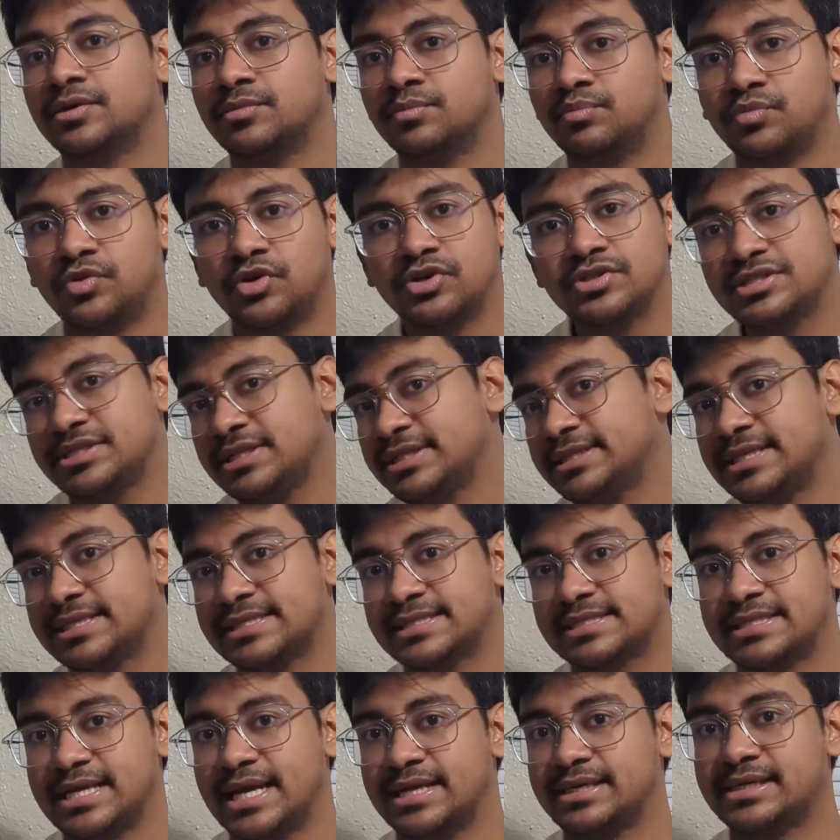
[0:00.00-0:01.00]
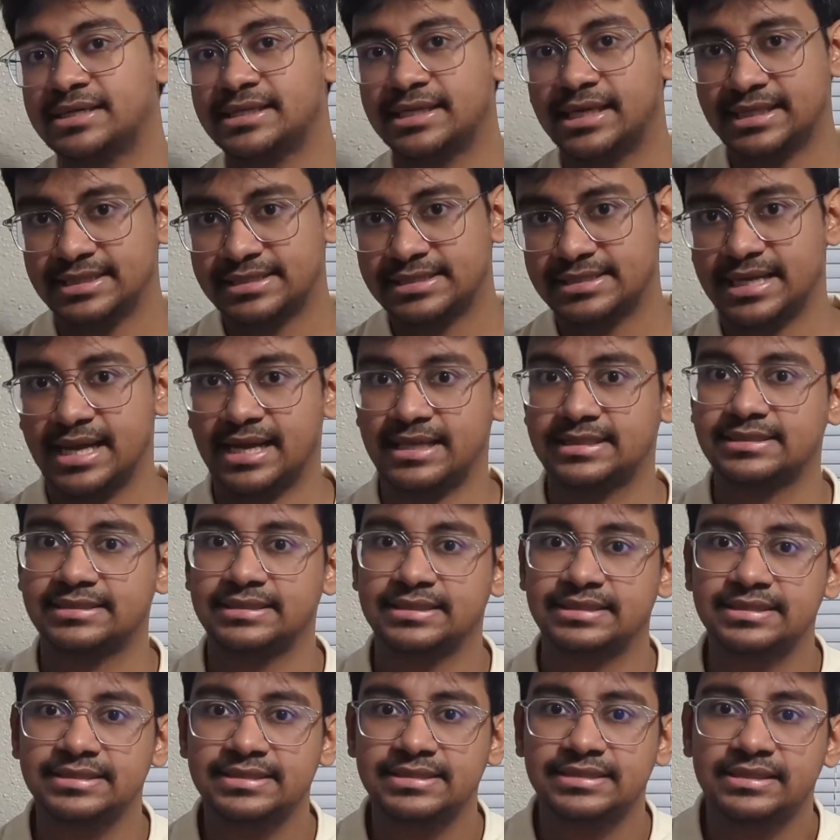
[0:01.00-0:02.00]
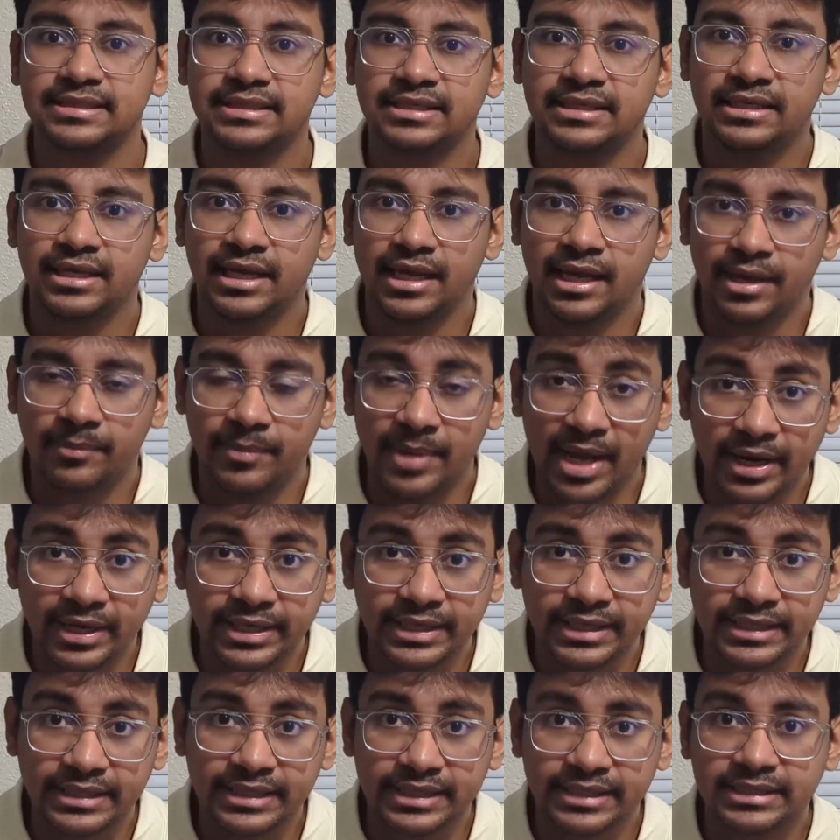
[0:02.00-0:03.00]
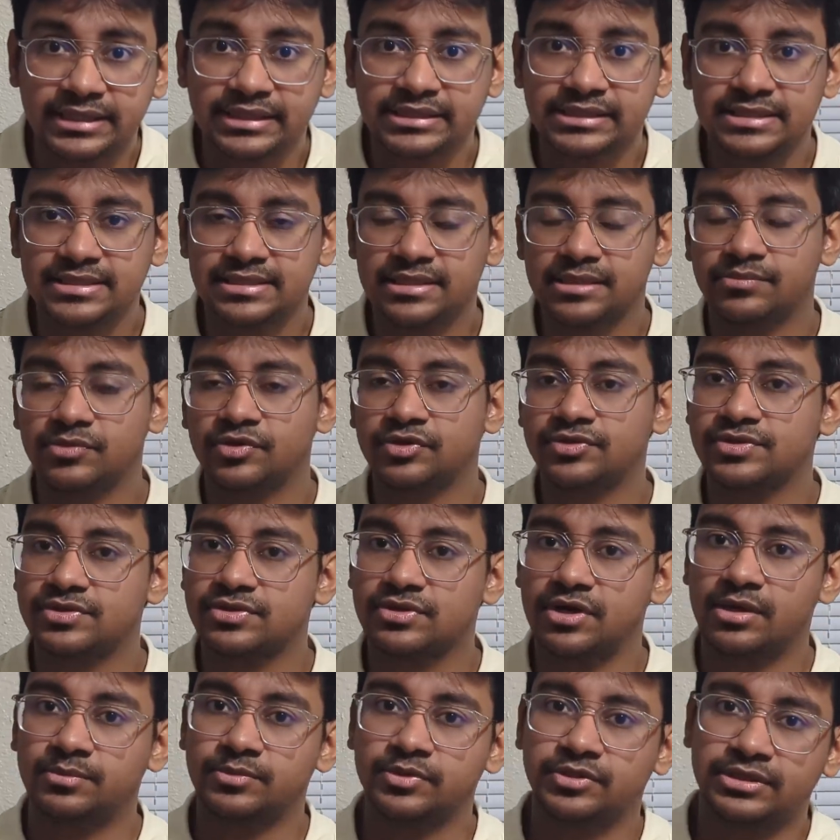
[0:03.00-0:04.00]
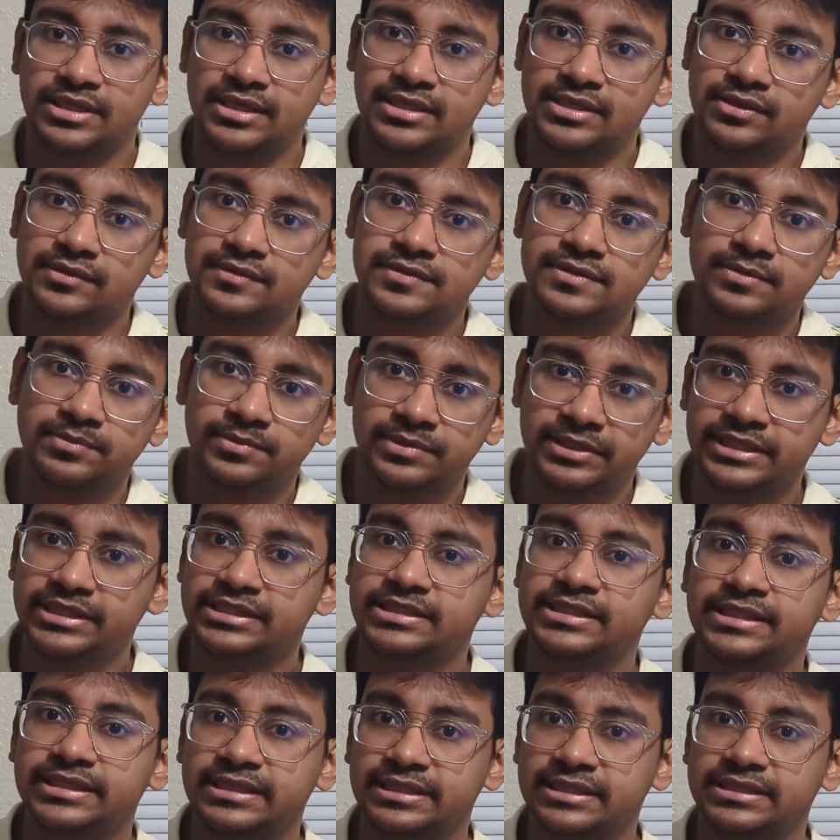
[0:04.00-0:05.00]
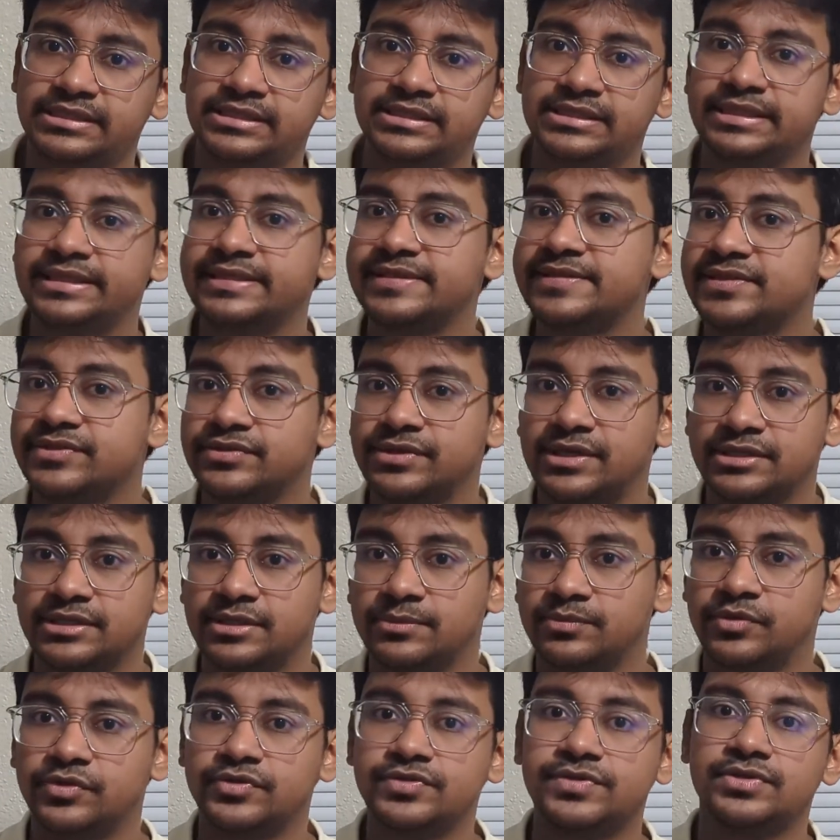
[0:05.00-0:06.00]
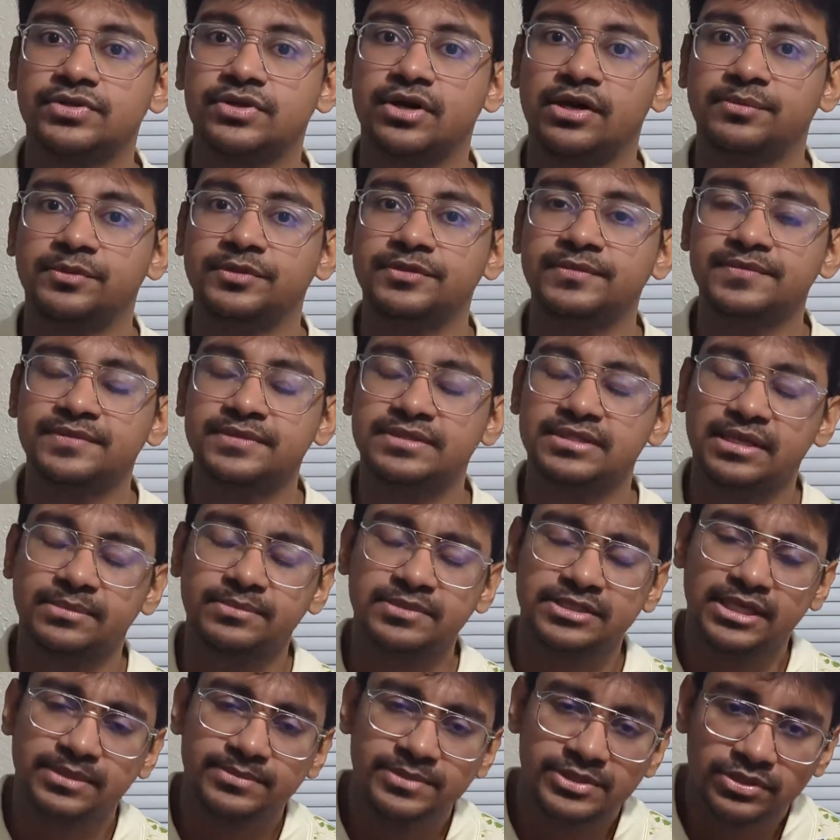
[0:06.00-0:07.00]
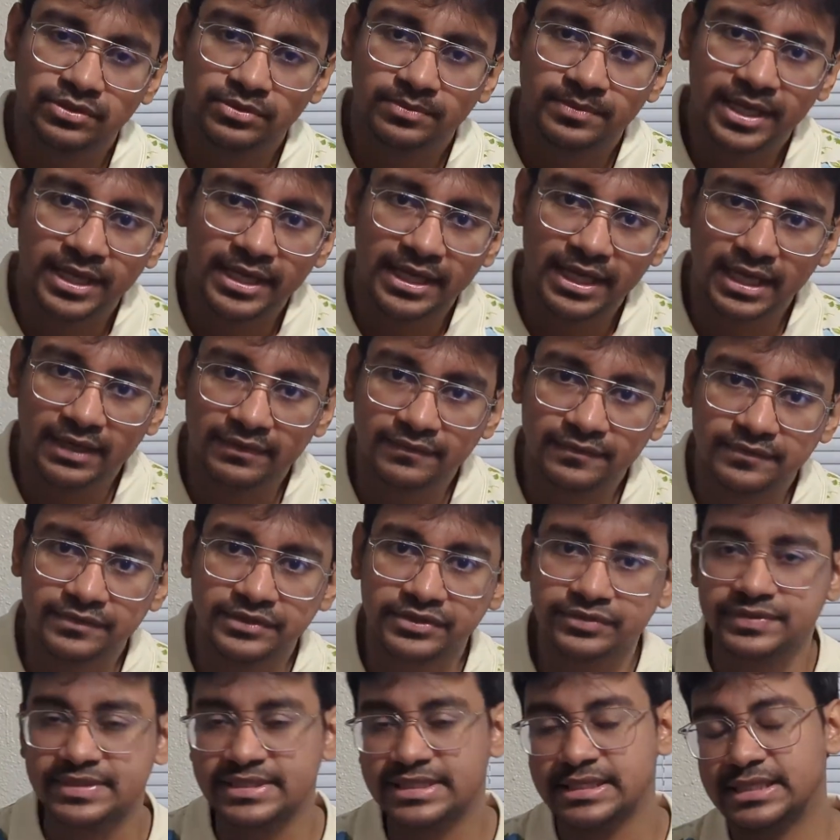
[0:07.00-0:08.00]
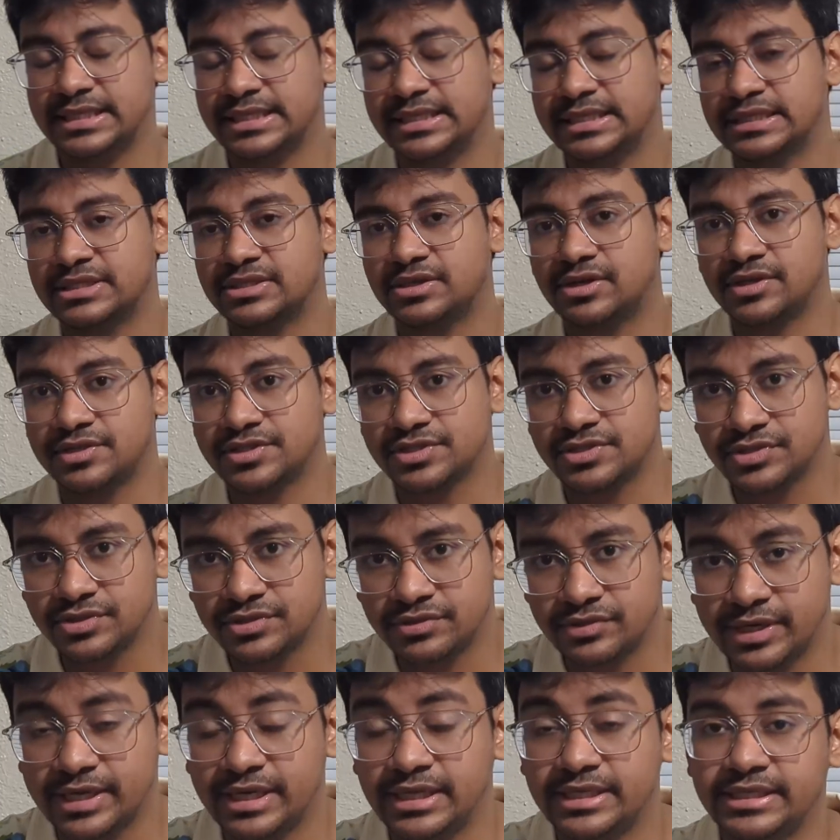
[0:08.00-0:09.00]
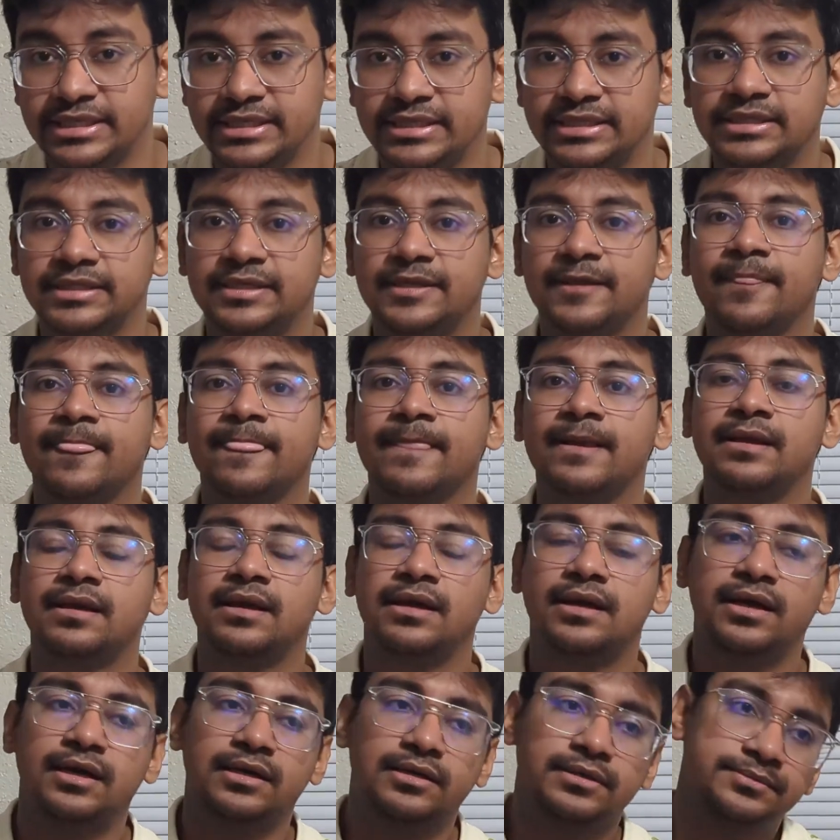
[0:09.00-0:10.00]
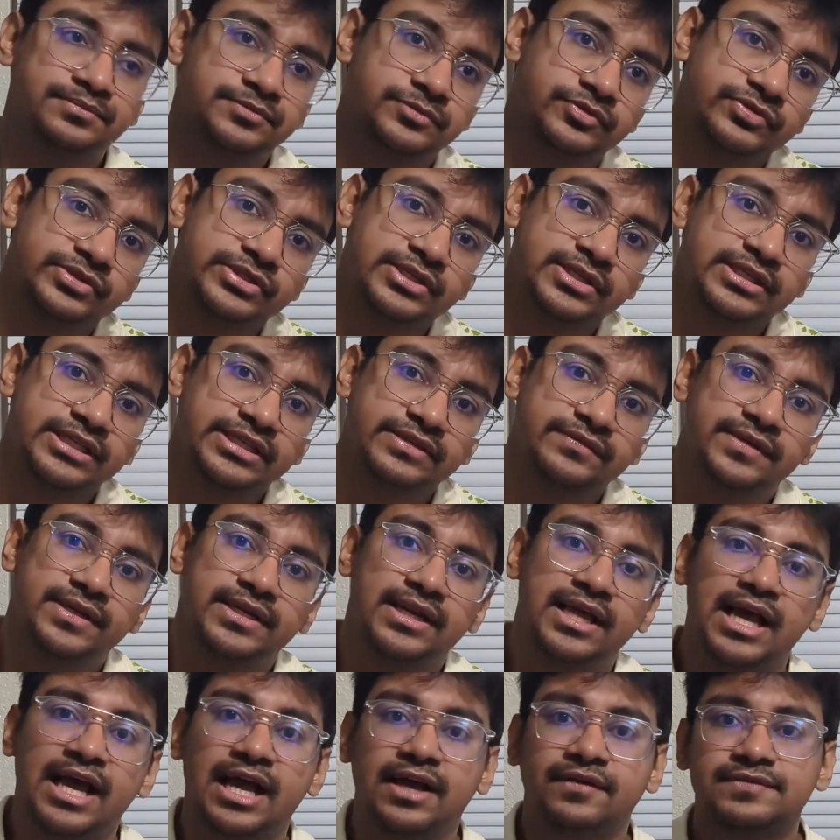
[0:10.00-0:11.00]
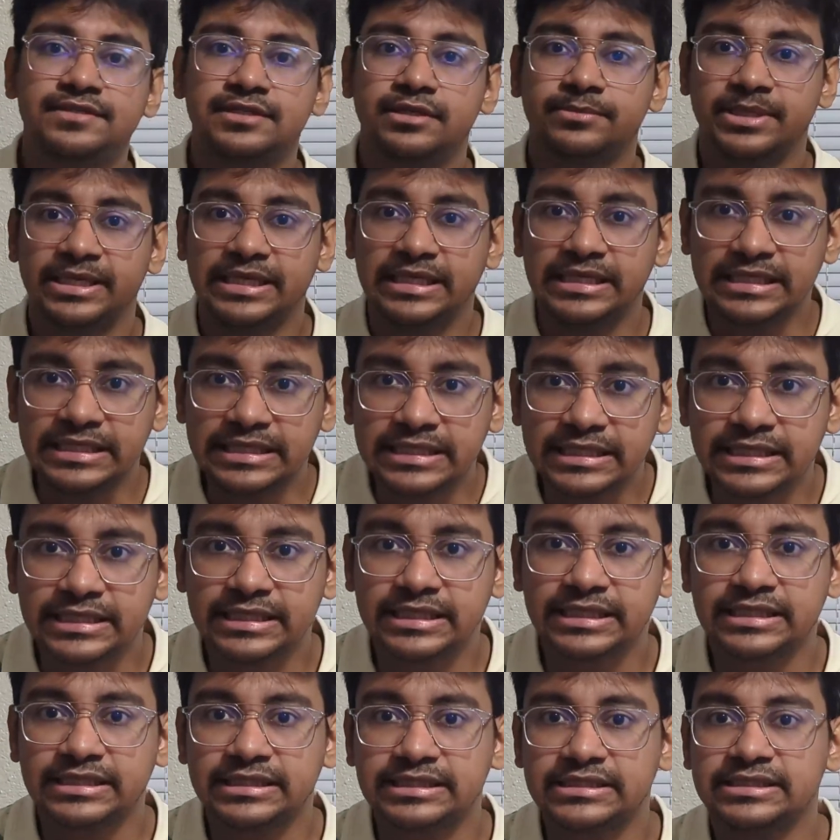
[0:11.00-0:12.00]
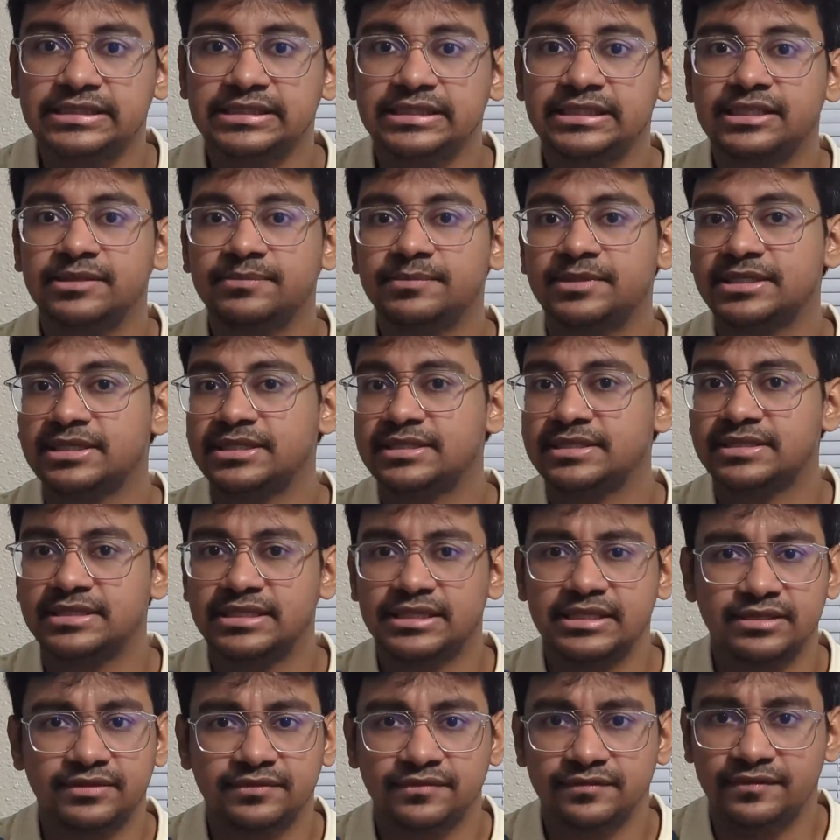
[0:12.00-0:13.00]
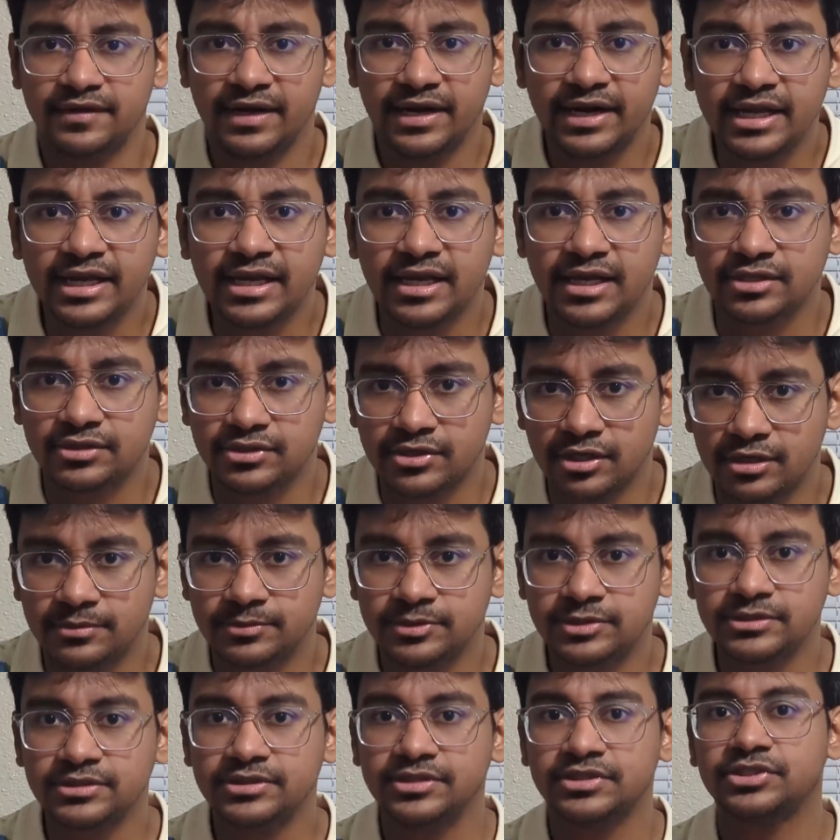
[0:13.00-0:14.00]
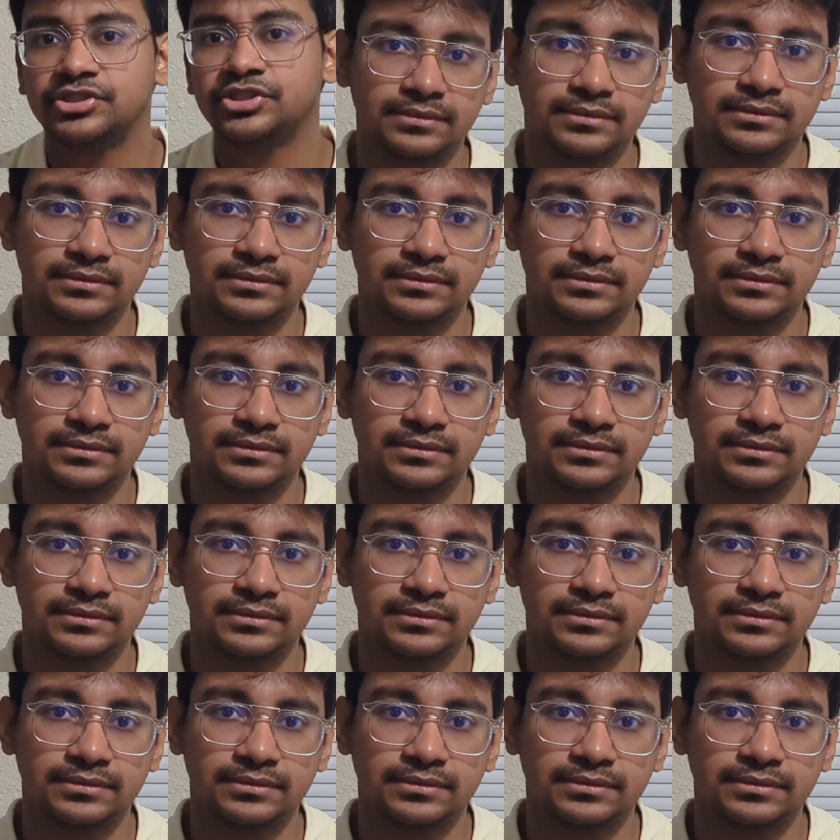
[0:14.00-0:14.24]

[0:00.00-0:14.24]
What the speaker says: Mostly the standardized accents. American English is the most common, and also British English. These two are the most common. Sometimes you may have New Zealand, Australian, you can even have some Indian English there, but they're very uncommon.